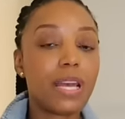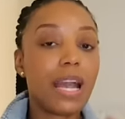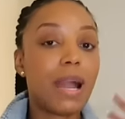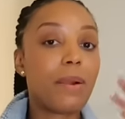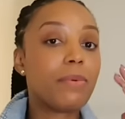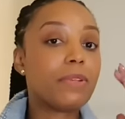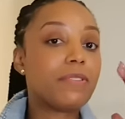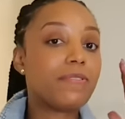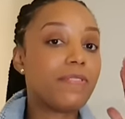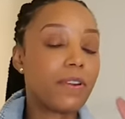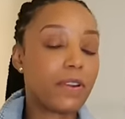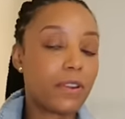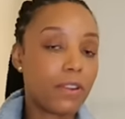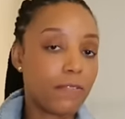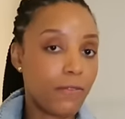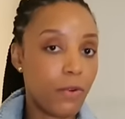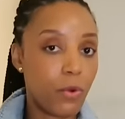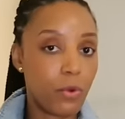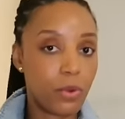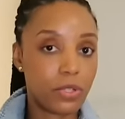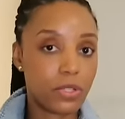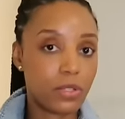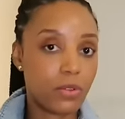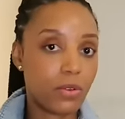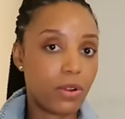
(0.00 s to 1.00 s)
I was very
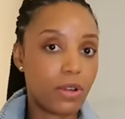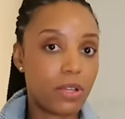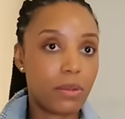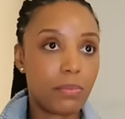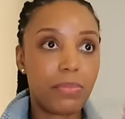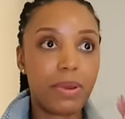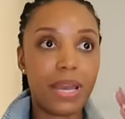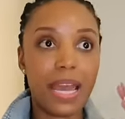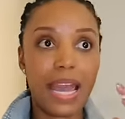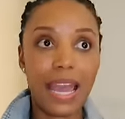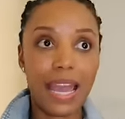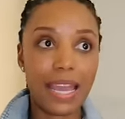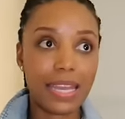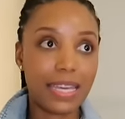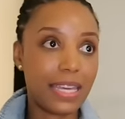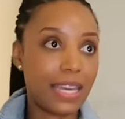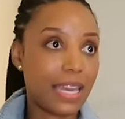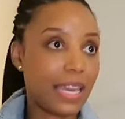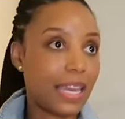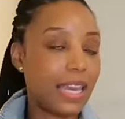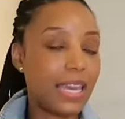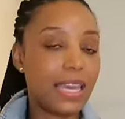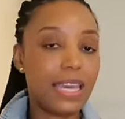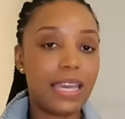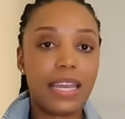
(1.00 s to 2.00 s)
focused on
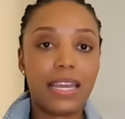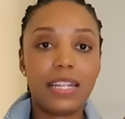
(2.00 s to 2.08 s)
packing